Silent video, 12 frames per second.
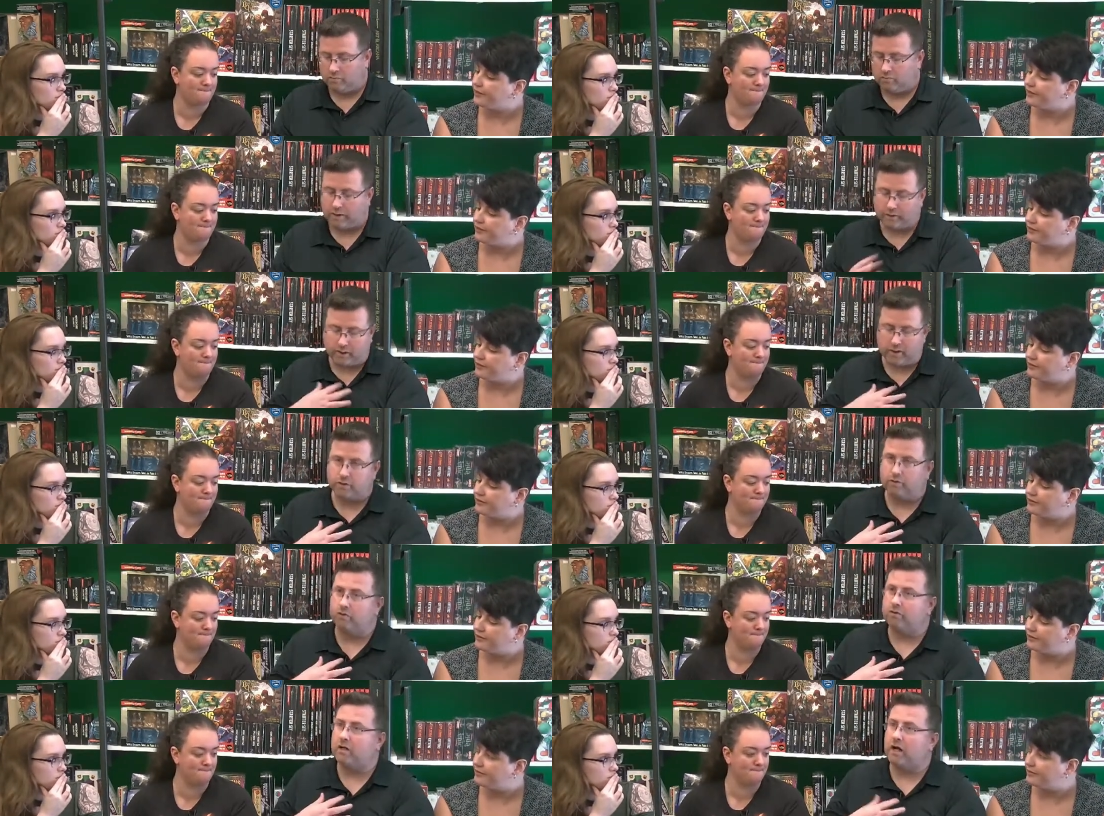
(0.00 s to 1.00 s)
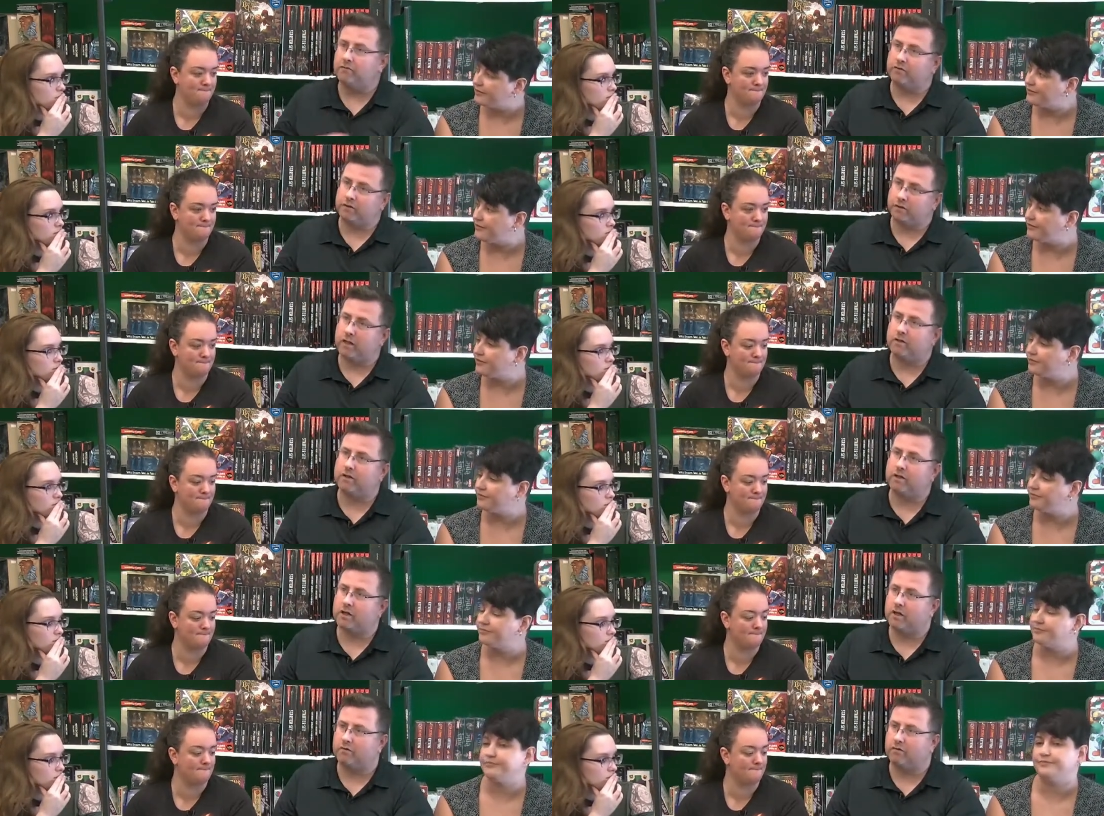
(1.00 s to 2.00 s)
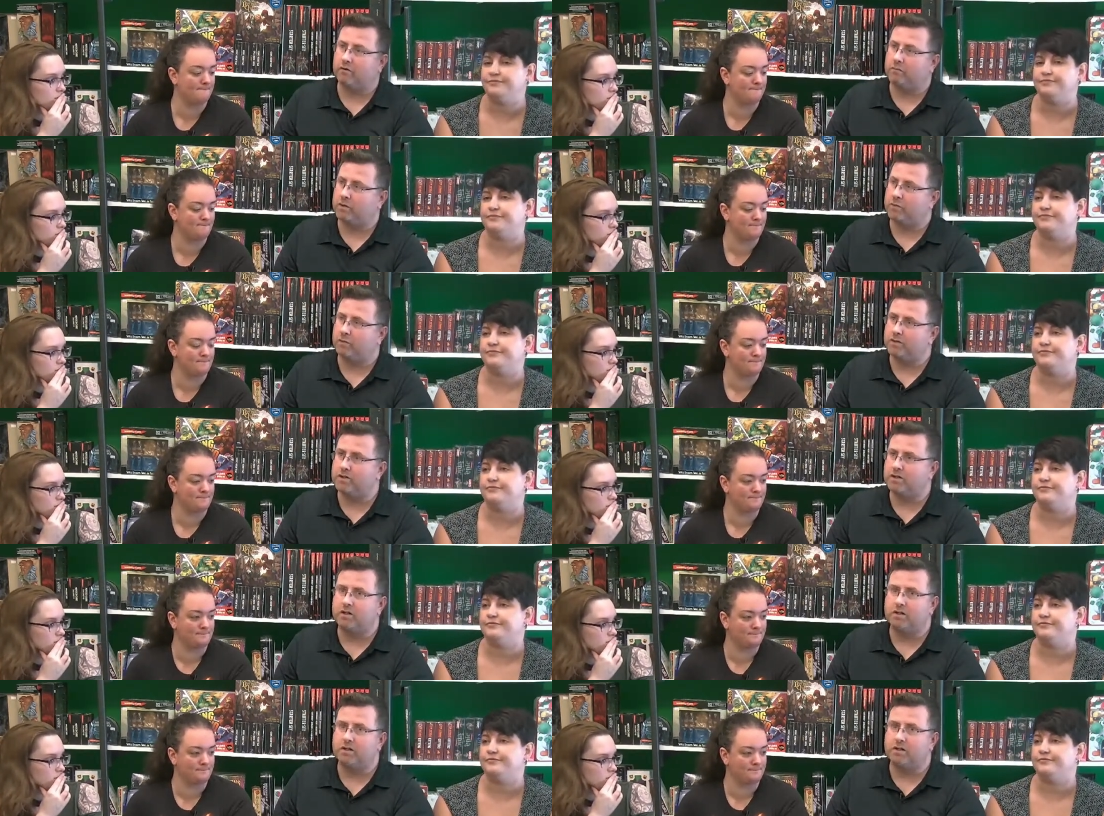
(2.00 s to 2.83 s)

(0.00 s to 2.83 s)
Speaker 1: My grand total, after counting in all my points,